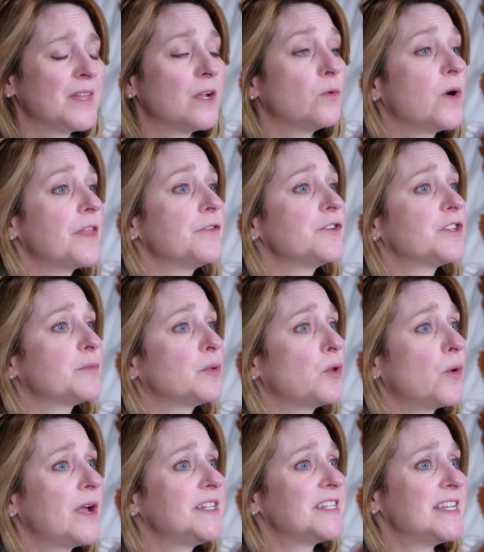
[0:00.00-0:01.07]
whether
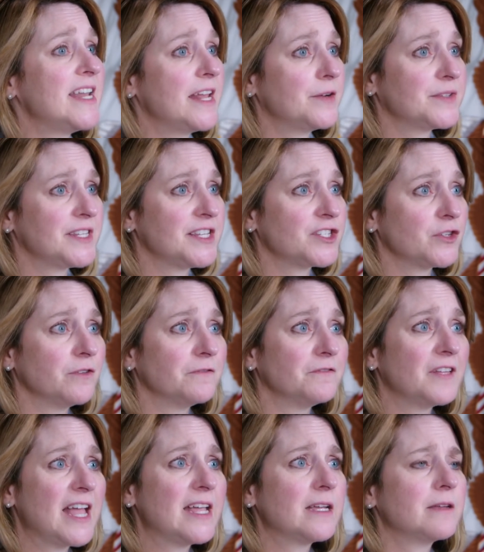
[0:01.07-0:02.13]
deployed to NATO's eastern
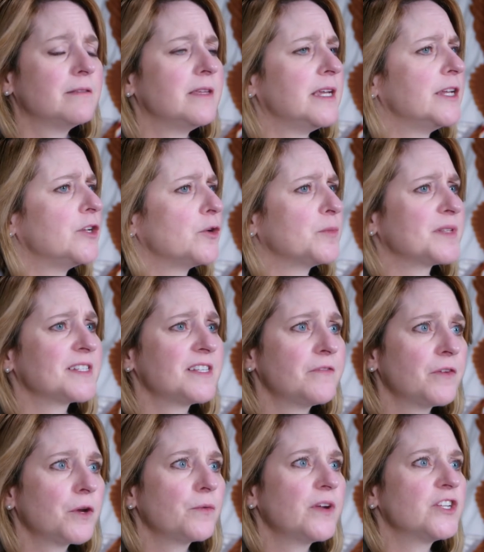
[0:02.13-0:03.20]
flank, the Indo
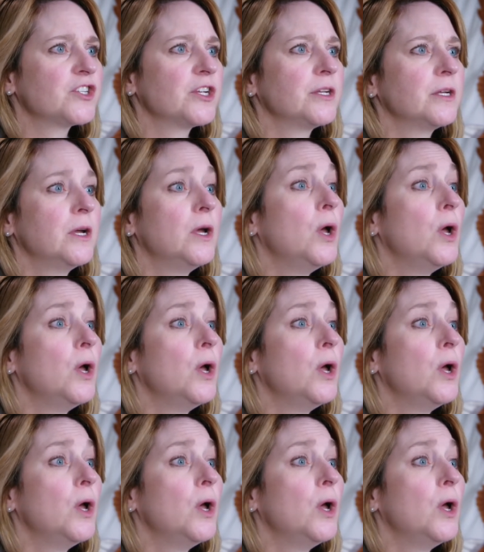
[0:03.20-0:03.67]
Pacific region,